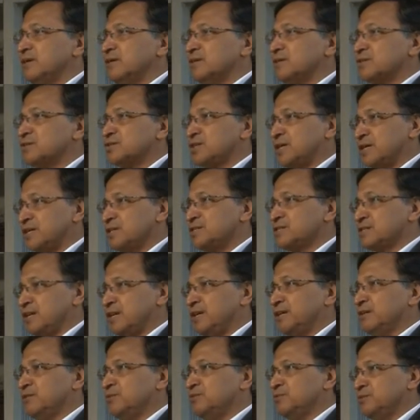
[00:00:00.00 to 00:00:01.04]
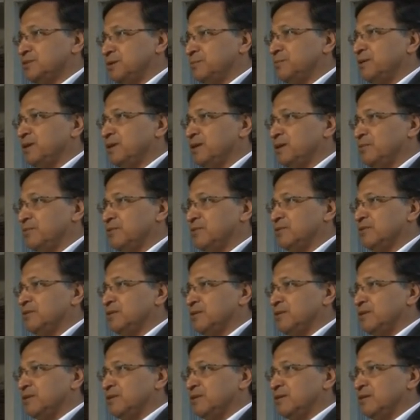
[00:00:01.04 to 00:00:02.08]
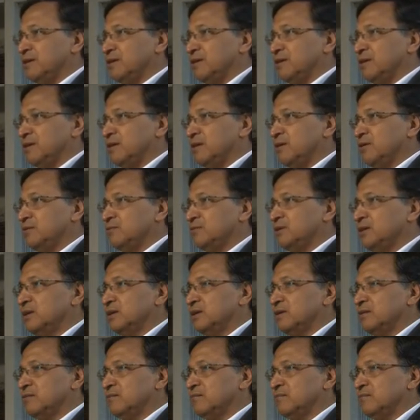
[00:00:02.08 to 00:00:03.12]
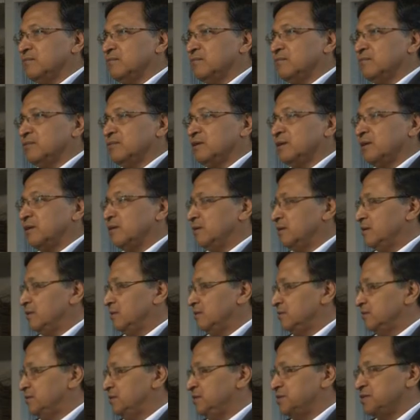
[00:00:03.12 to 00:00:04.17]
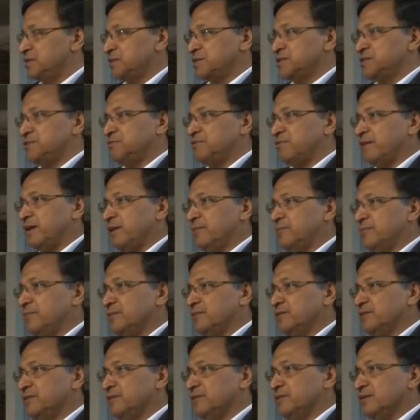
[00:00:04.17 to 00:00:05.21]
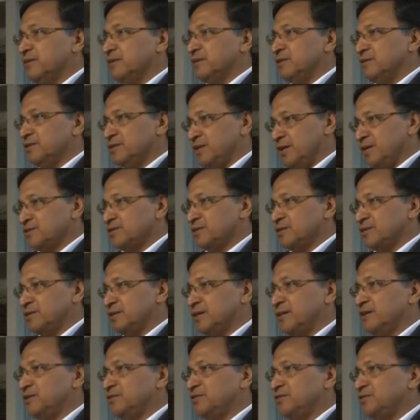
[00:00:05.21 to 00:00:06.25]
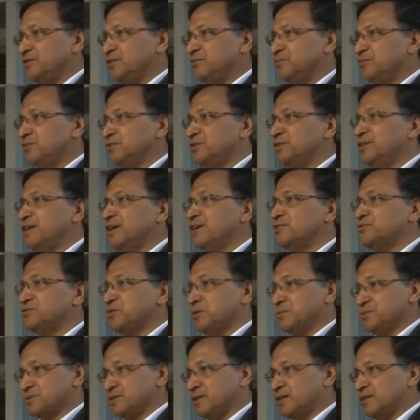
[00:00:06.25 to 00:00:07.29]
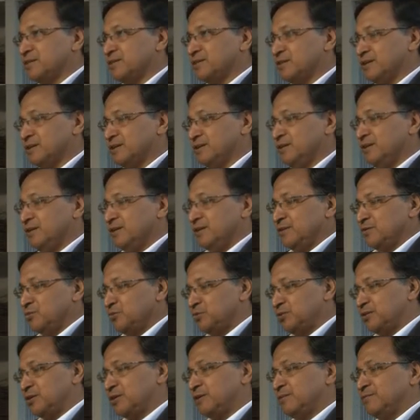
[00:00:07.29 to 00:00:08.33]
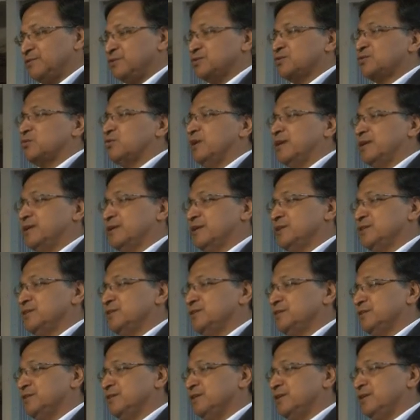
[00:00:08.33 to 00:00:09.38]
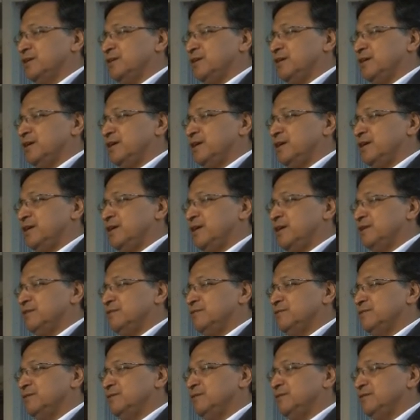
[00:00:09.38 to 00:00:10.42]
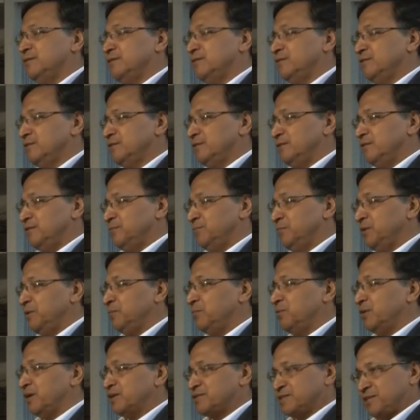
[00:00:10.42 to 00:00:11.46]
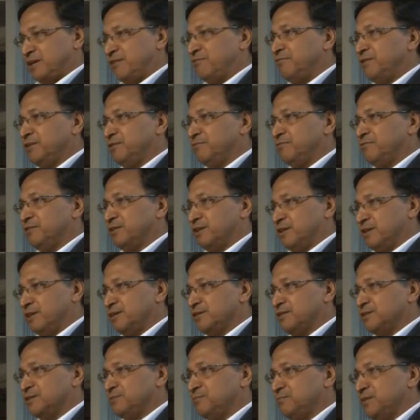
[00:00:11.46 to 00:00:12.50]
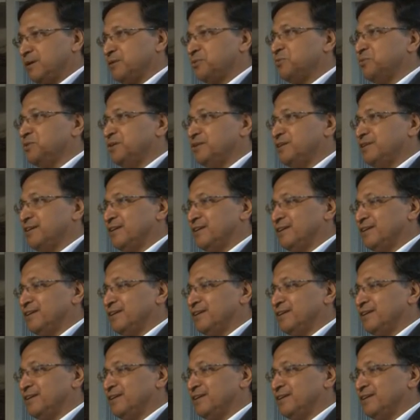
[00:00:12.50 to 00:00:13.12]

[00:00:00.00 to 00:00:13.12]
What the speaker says: sunshine is available around the 365 days a year, 340 days of sunshine. So we thought of the solar energy. And the people are suffering for energy, but we need